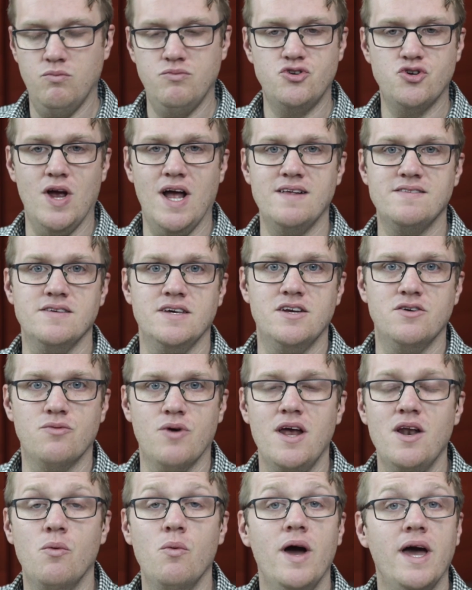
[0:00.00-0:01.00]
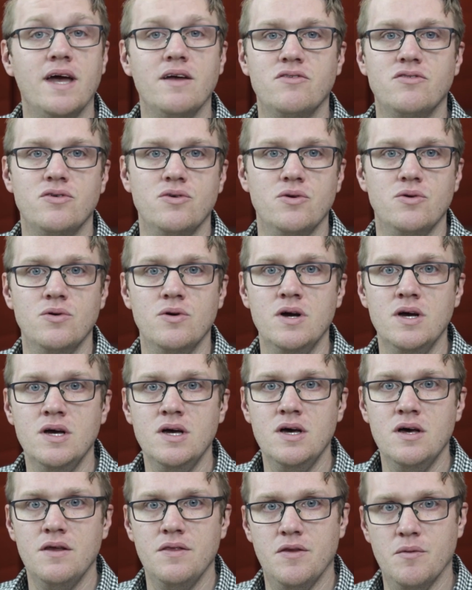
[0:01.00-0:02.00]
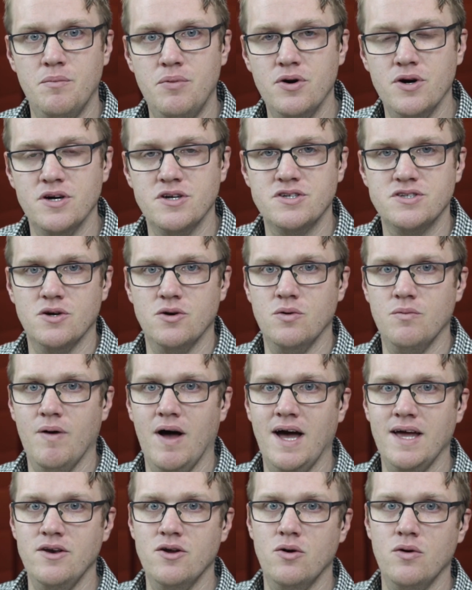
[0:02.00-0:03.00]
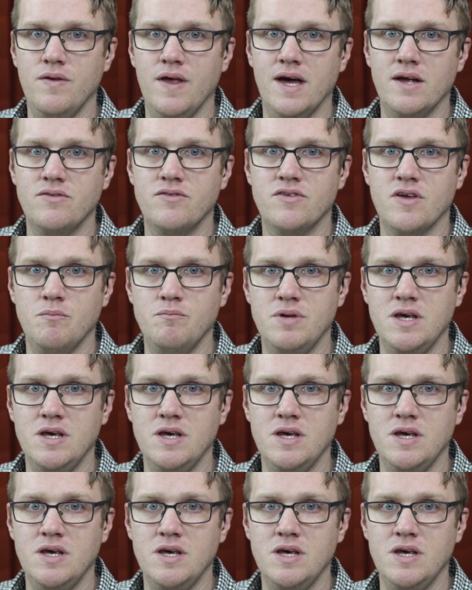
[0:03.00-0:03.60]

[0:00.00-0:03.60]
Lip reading: translated right away to the push. So I know that some